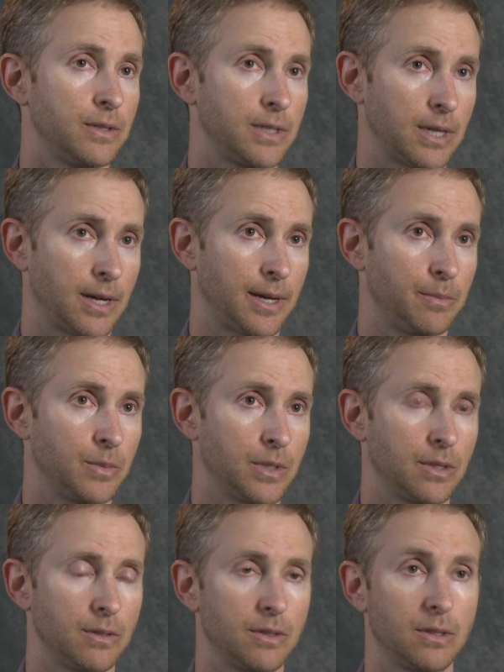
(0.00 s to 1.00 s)
the time,
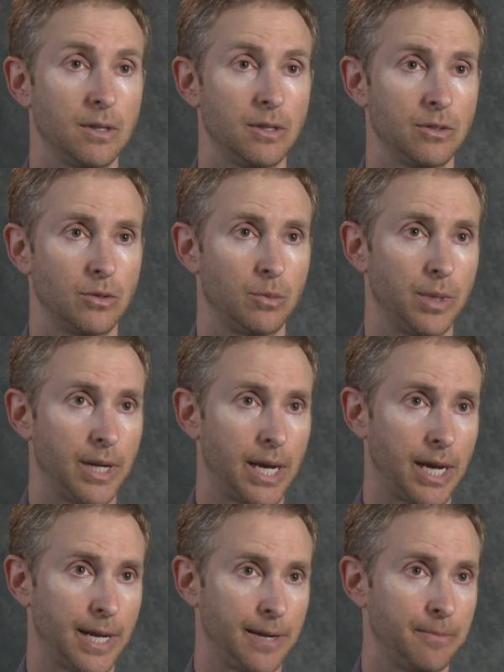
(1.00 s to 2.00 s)
since these are
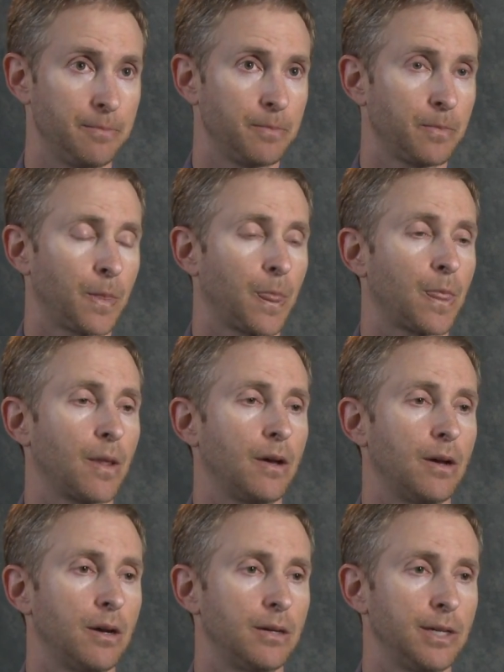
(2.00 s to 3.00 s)
benign,
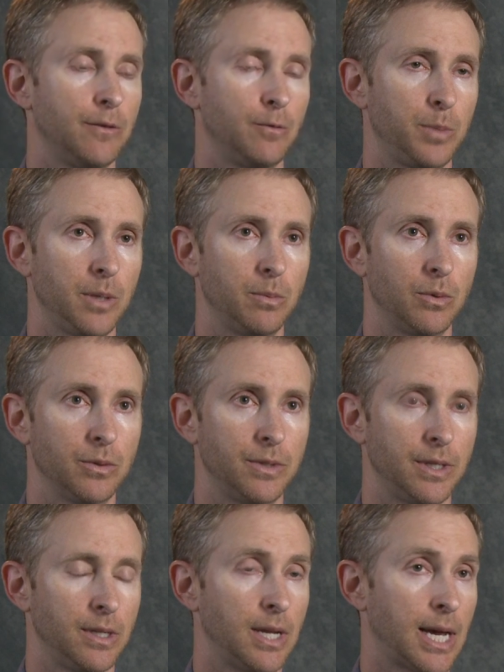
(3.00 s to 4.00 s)
if people
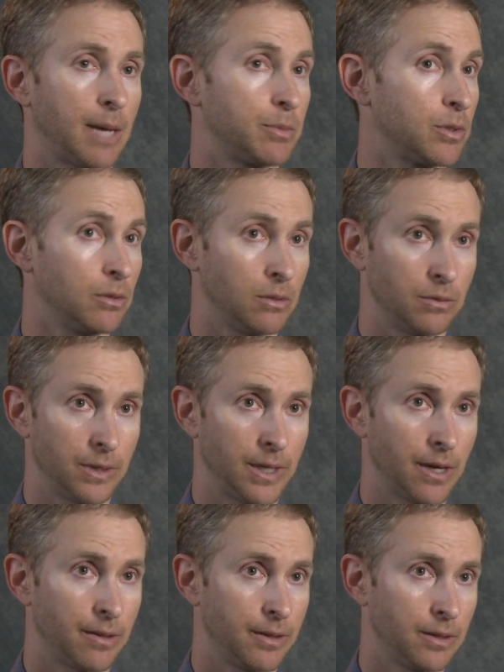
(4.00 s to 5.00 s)
did absolutely
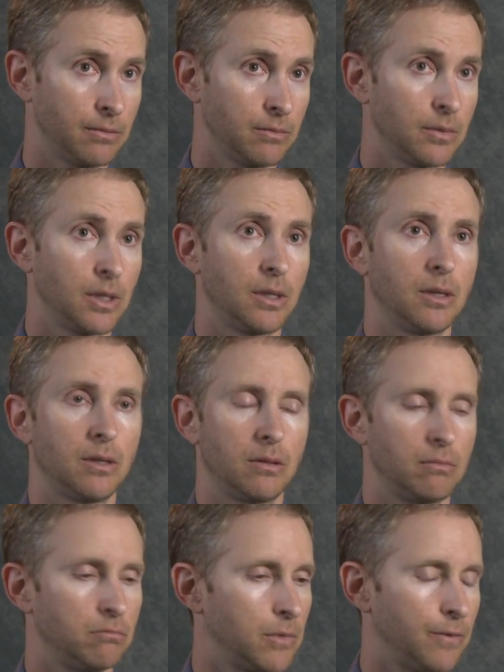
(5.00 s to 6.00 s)
nothing,
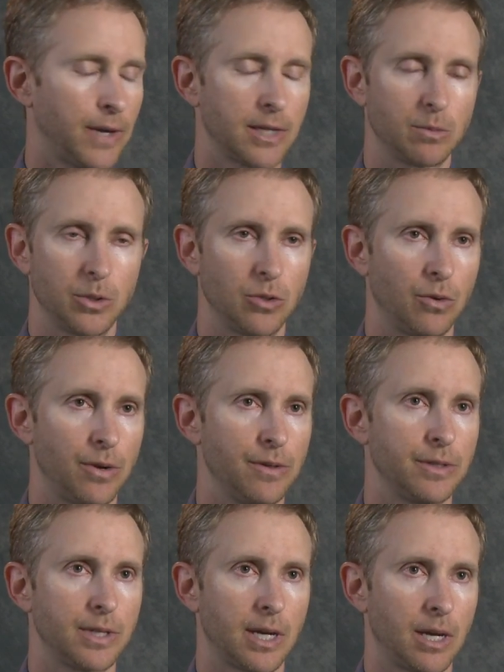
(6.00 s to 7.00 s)
the vast majority of
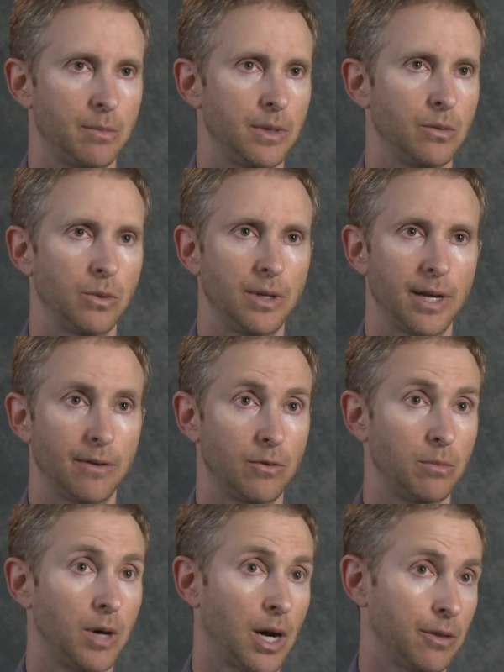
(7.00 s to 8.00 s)
the time it would never
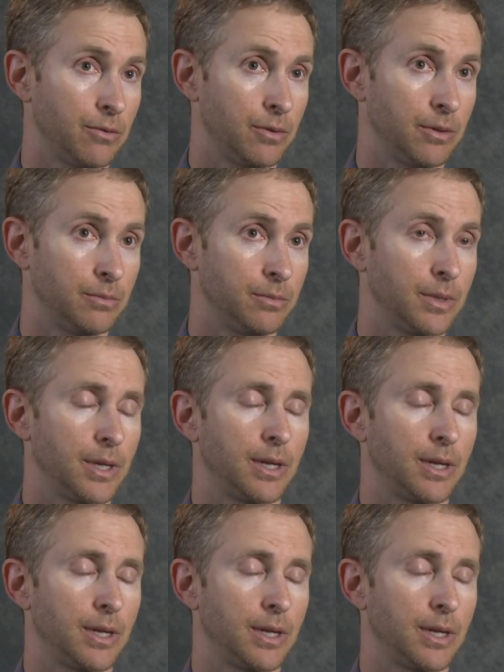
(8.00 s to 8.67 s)
bother them,